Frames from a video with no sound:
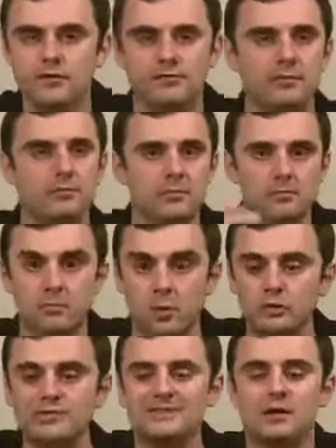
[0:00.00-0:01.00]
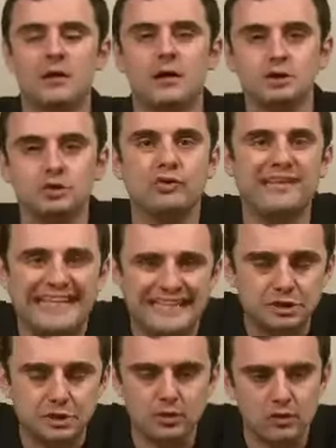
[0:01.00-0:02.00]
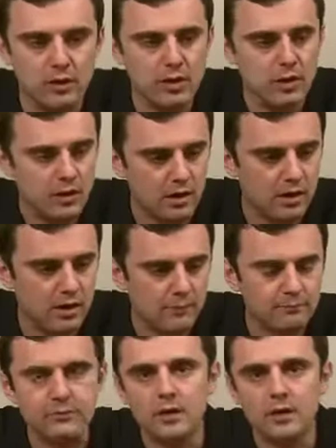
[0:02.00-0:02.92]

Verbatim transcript: from most traditional uh,